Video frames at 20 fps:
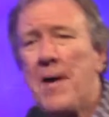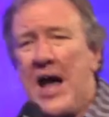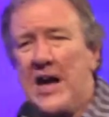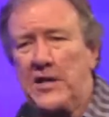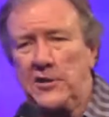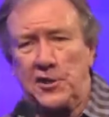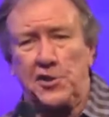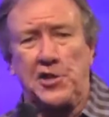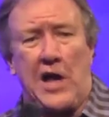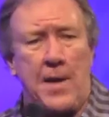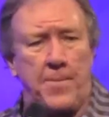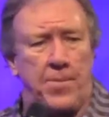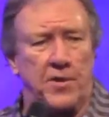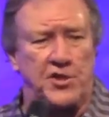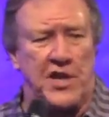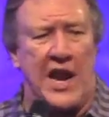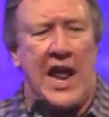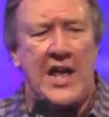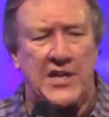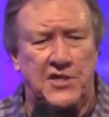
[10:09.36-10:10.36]
back,
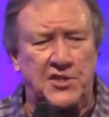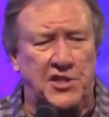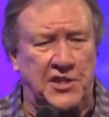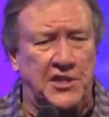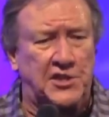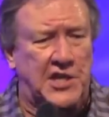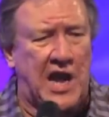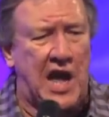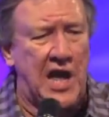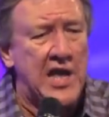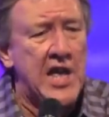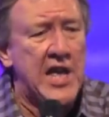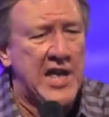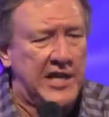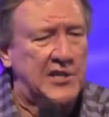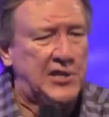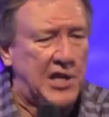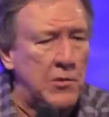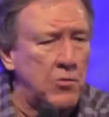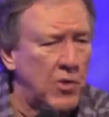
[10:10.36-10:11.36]
disciples, and ask this guy,
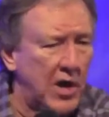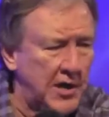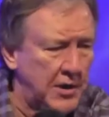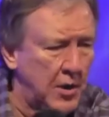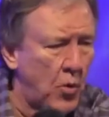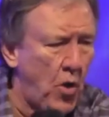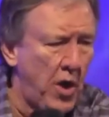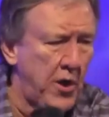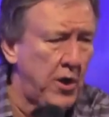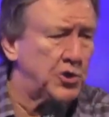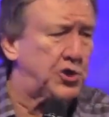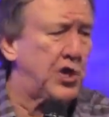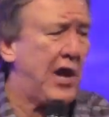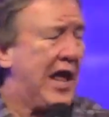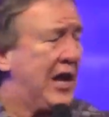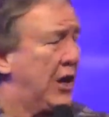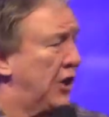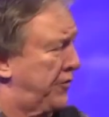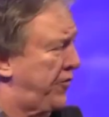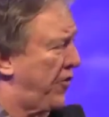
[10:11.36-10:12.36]
is he really the one or
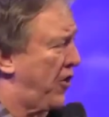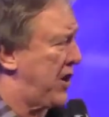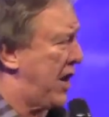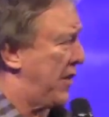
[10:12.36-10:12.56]
should I look for